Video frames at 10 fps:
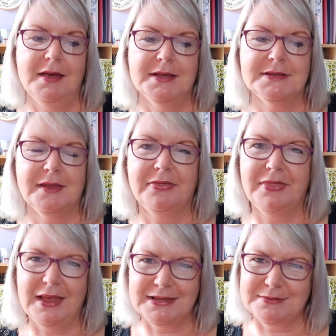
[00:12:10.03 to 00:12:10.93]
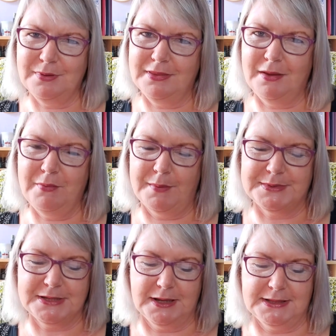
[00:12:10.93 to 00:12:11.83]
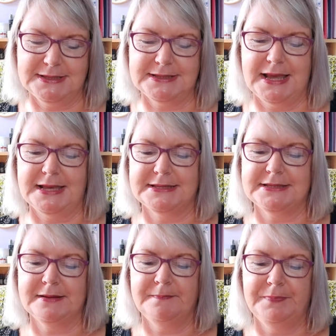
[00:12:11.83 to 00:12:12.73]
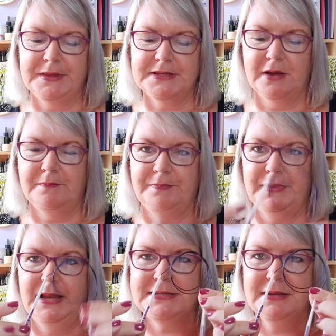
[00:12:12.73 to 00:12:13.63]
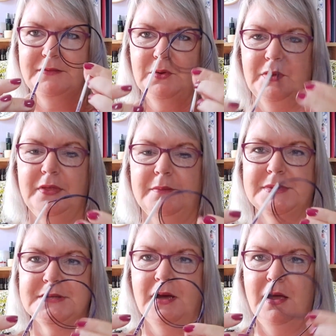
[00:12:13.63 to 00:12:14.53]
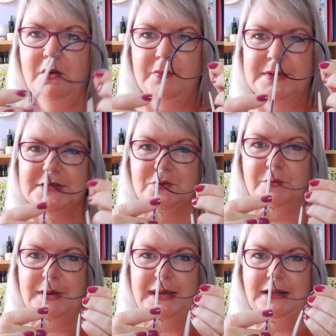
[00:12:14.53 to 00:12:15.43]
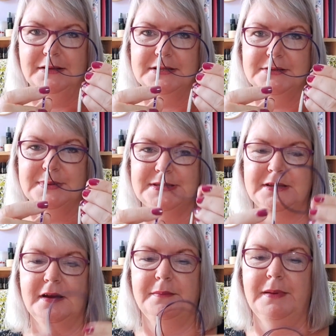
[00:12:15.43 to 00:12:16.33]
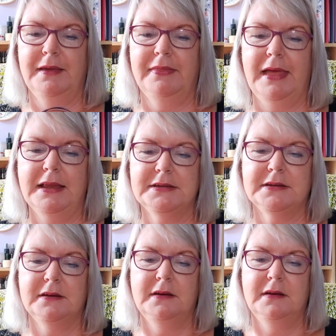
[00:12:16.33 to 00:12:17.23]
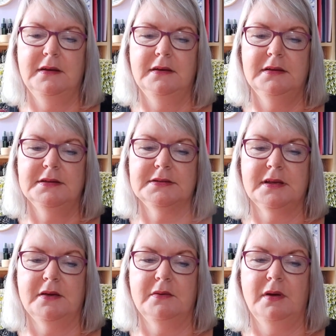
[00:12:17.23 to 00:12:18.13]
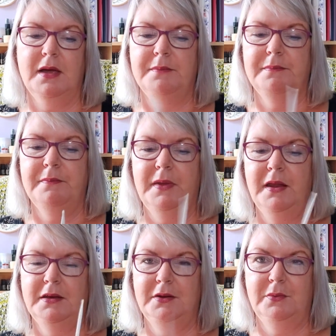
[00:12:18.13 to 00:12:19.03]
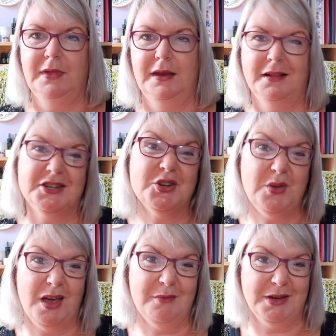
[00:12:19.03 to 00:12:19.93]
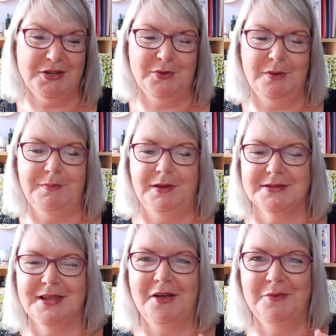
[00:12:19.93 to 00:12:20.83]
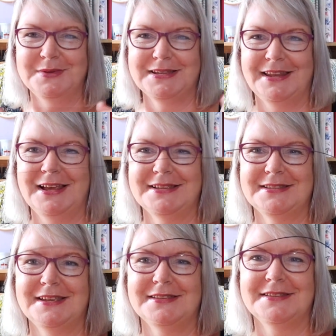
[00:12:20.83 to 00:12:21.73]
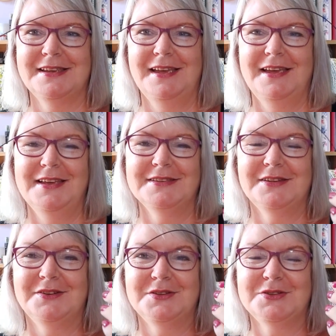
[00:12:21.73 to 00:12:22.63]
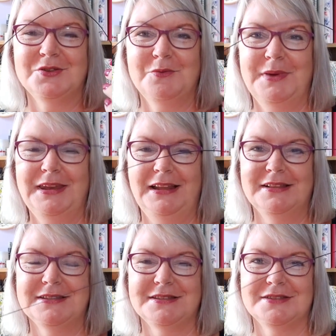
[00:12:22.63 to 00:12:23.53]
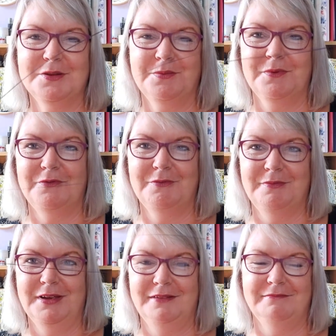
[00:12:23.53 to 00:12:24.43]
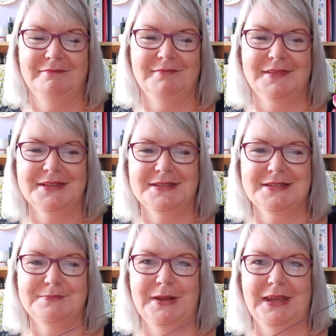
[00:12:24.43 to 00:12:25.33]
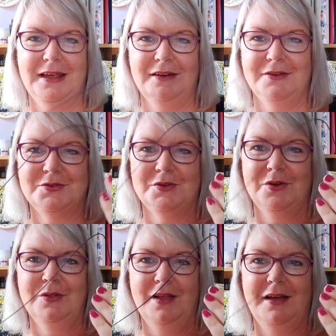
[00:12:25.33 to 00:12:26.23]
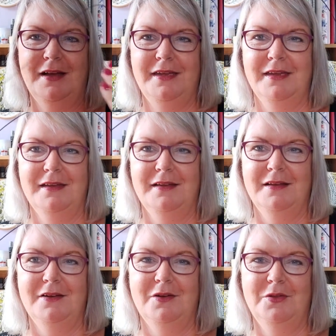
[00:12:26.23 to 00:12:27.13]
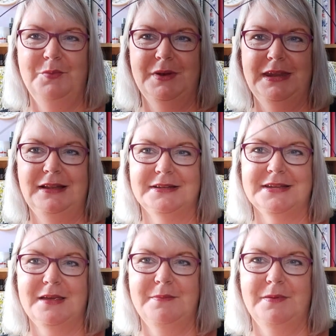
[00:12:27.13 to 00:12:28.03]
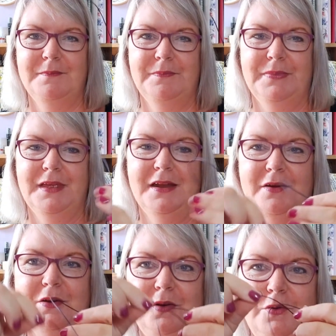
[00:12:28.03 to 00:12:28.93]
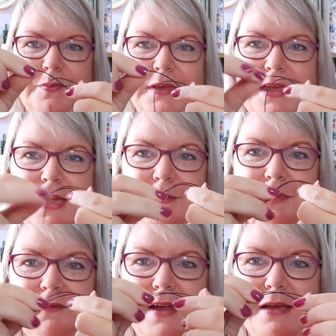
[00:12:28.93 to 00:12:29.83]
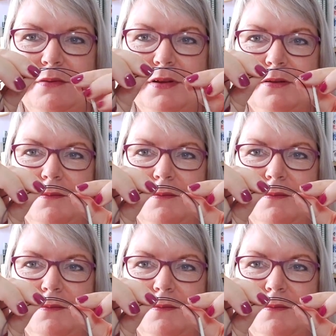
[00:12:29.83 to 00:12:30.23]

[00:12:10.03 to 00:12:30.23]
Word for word: So that's what their website says. So let's have a look at them. So I always store my needles twisted up like that. So I, when I do that, I'll show you how I do it because I always get asked this. So to store my needles and stop them from like spinning out of control, I hold one needle tip, then I loop the cable around.